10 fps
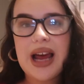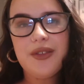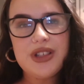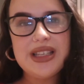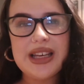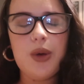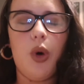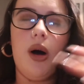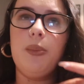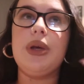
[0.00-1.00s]
kind of a sticky
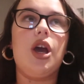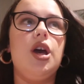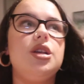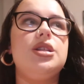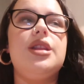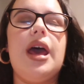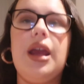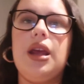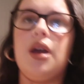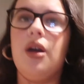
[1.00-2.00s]
one because they